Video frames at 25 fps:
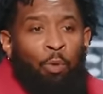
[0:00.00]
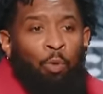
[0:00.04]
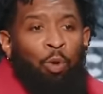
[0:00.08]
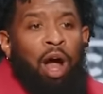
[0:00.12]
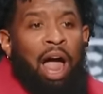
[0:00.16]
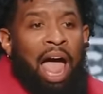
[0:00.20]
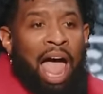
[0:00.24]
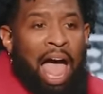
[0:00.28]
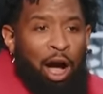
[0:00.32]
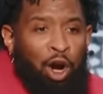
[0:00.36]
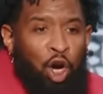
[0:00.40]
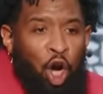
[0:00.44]
we're
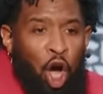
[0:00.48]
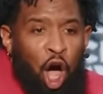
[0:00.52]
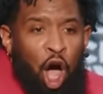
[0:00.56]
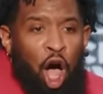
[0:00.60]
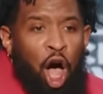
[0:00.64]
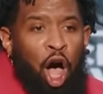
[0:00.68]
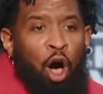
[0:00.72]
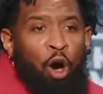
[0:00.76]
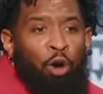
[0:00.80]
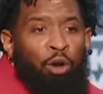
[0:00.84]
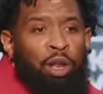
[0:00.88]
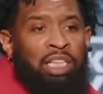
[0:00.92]

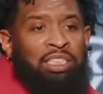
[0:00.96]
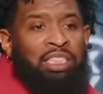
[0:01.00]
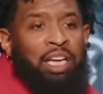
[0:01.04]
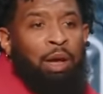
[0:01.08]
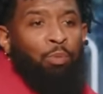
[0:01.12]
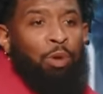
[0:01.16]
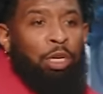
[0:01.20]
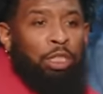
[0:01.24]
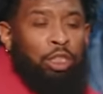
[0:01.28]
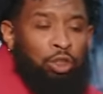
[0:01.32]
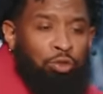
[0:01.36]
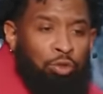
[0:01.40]
alcoholics and
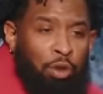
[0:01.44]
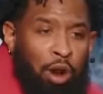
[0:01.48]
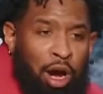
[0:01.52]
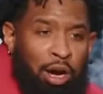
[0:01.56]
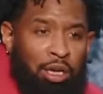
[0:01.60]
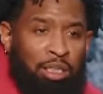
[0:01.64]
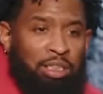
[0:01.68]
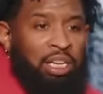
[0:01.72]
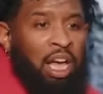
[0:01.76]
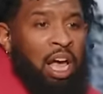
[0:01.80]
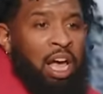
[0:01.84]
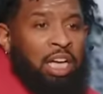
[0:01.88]
we're
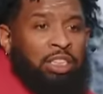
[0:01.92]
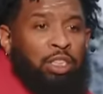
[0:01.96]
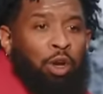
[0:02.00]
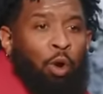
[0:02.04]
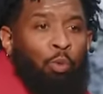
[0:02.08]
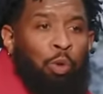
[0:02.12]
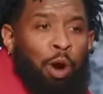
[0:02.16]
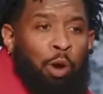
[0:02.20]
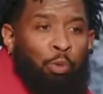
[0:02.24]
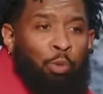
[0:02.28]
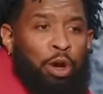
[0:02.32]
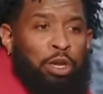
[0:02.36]
drunks. So,
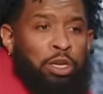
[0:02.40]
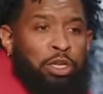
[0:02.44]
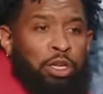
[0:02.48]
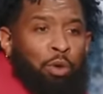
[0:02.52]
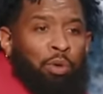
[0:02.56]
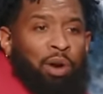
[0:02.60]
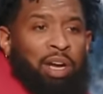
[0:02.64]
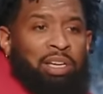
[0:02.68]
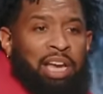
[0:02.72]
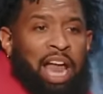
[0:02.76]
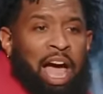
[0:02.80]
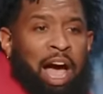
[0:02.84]
what we're
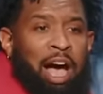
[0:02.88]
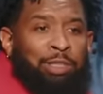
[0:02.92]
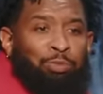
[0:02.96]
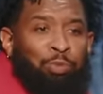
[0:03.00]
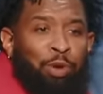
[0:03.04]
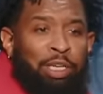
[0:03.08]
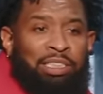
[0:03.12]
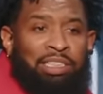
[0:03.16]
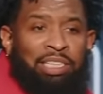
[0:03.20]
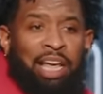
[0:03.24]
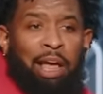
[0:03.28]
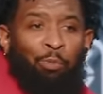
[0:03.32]
doing now is we're
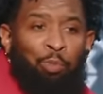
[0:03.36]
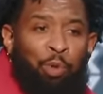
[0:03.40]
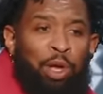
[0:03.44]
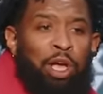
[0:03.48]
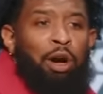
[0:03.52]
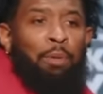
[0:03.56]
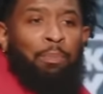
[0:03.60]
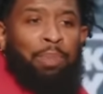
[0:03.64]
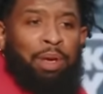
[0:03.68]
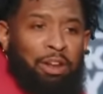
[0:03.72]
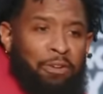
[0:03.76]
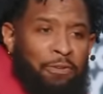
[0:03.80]
saying we're
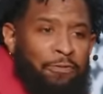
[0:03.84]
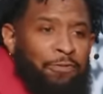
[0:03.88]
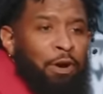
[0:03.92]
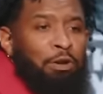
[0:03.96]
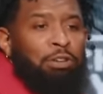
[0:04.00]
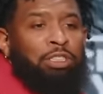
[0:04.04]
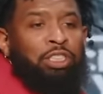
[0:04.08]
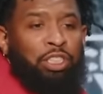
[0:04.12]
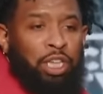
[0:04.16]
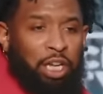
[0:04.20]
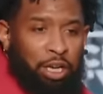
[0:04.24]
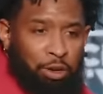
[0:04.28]
going to be the
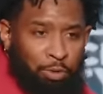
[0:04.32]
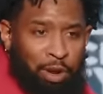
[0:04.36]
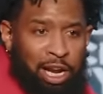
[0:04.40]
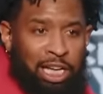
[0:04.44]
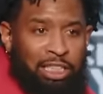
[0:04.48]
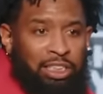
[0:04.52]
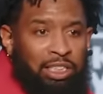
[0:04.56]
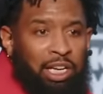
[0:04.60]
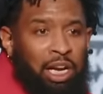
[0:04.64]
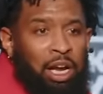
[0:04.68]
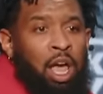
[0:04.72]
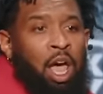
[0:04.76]
first
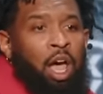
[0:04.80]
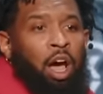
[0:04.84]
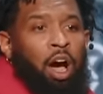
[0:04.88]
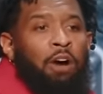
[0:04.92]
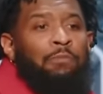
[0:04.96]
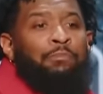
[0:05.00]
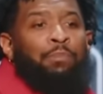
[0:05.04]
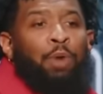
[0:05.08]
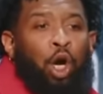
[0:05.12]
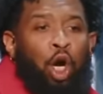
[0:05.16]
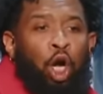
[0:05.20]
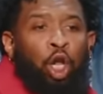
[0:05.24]
generation of
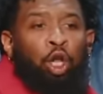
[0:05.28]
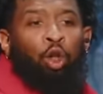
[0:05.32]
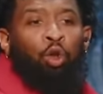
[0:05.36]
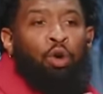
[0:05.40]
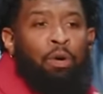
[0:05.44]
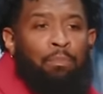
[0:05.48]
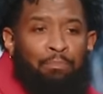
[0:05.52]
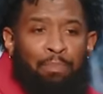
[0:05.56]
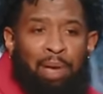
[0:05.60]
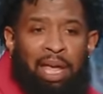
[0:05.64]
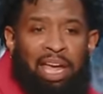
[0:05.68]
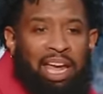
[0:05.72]
McClure
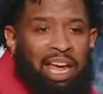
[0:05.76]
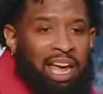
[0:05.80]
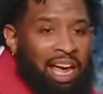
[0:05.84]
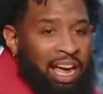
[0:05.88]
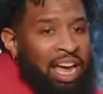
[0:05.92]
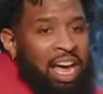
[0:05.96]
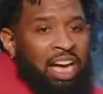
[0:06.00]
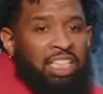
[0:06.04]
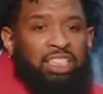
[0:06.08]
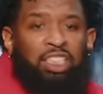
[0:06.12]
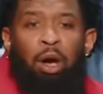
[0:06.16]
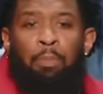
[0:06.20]
men
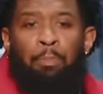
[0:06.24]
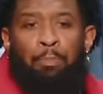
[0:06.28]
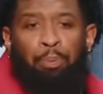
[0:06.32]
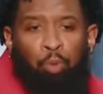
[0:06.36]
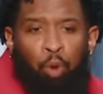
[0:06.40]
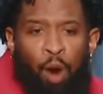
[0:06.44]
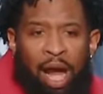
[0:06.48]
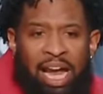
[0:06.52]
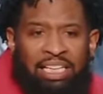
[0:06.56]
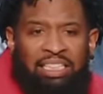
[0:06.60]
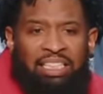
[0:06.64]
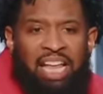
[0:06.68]
to
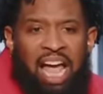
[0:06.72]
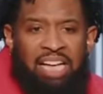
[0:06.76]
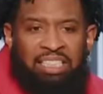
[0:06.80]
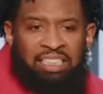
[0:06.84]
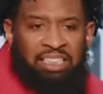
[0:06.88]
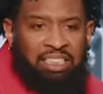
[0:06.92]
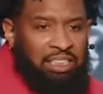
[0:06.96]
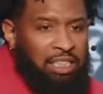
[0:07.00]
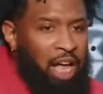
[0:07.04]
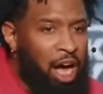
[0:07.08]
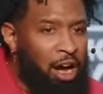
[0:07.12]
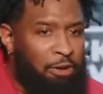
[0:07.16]
break that
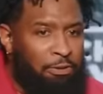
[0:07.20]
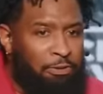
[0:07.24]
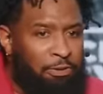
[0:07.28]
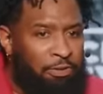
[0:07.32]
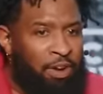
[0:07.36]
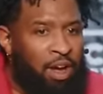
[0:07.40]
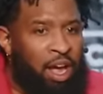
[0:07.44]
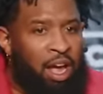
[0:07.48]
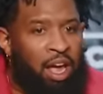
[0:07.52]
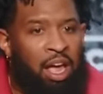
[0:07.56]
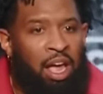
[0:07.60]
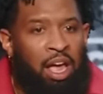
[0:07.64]

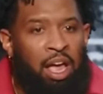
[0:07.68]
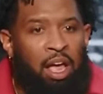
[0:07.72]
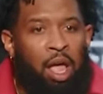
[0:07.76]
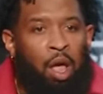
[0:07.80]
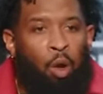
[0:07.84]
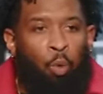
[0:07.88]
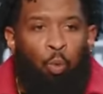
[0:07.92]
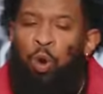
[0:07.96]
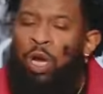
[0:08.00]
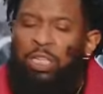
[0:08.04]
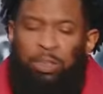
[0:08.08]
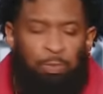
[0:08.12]
stuff.
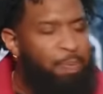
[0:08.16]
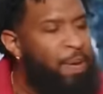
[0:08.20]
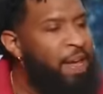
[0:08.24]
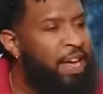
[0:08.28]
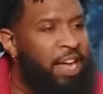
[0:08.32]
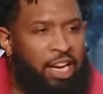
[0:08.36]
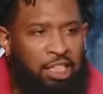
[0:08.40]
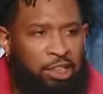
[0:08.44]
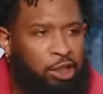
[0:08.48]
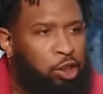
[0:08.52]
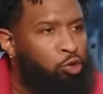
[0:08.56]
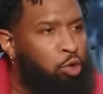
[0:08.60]
We're
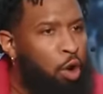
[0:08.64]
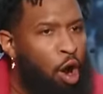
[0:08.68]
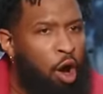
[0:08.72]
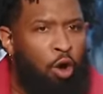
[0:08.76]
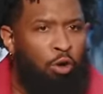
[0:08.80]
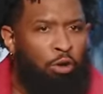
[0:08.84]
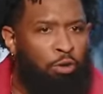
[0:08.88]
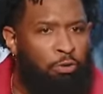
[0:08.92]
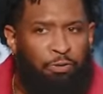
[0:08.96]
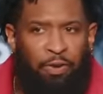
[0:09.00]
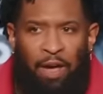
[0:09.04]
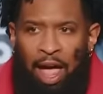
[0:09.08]
speaking
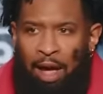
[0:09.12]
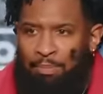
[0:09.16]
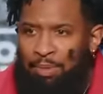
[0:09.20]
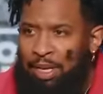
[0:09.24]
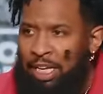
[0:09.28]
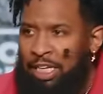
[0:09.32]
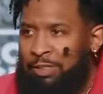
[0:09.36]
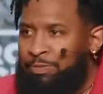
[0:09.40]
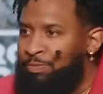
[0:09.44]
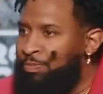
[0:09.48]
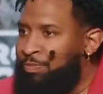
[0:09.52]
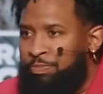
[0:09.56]
strong family.
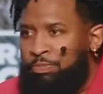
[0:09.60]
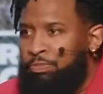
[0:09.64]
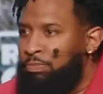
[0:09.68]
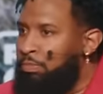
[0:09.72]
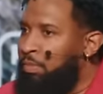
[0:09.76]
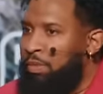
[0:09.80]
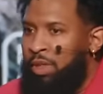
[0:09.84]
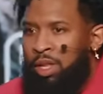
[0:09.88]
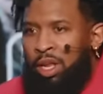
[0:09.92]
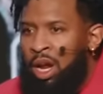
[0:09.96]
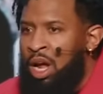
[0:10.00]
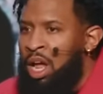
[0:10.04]

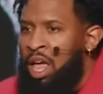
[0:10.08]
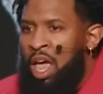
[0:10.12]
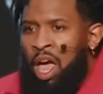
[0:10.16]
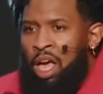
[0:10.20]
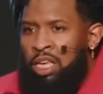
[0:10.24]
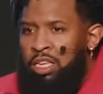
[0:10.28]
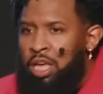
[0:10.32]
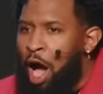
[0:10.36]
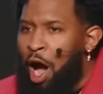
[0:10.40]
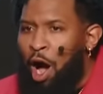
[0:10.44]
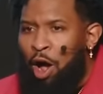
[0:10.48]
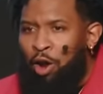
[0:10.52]

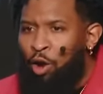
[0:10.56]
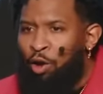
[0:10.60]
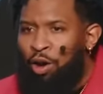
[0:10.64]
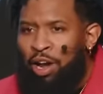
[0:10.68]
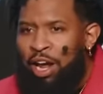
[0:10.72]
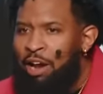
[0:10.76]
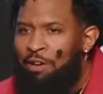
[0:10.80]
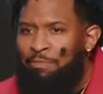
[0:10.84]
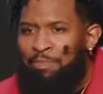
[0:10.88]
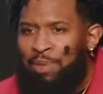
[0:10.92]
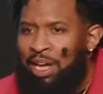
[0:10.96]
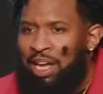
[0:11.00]
Y'all don't
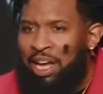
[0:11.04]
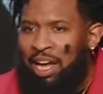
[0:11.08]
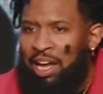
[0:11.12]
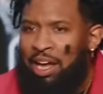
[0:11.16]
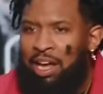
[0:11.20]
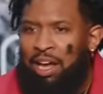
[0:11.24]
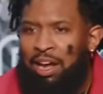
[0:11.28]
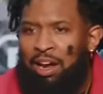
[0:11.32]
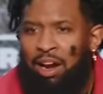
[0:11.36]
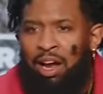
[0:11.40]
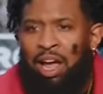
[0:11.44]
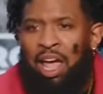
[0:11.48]
hear me in
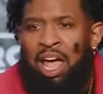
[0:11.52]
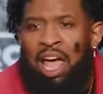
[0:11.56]
here.